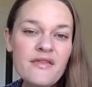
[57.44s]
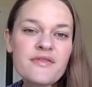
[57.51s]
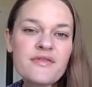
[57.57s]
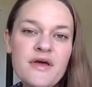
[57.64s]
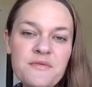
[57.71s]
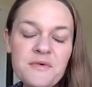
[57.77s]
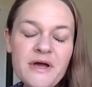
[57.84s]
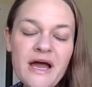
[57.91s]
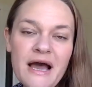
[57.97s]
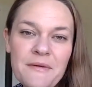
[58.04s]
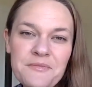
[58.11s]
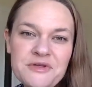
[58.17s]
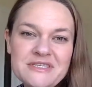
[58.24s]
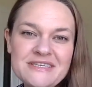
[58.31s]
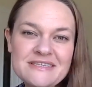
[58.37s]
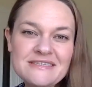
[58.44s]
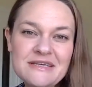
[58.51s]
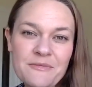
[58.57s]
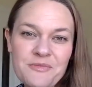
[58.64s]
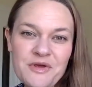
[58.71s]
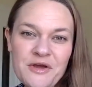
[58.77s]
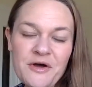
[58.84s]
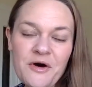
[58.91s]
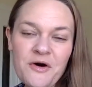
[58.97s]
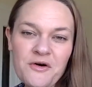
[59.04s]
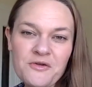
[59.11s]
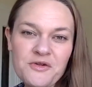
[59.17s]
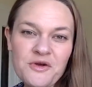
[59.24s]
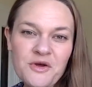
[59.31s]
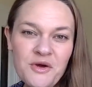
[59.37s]
Then what happens is something
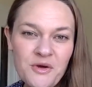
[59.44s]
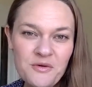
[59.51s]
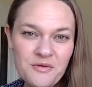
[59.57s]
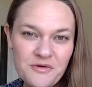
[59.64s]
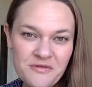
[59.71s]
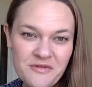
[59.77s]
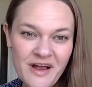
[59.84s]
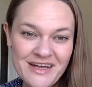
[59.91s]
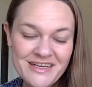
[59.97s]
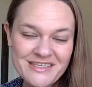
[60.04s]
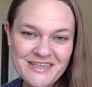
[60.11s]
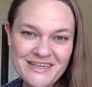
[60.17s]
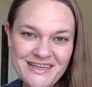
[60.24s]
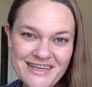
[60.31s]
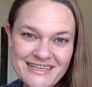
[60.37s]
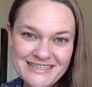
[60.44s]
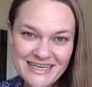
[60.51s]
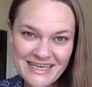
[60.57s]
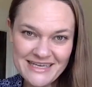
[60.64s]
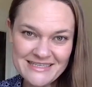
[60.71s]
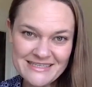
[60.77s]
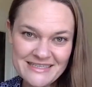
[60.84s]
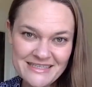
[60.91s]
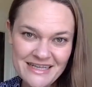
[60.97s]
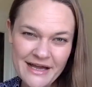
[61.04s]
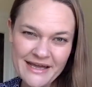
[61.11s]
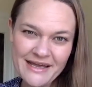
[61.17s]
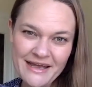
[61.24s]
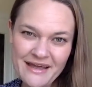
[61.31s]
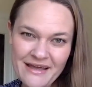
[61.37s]
called refraction. It takes the light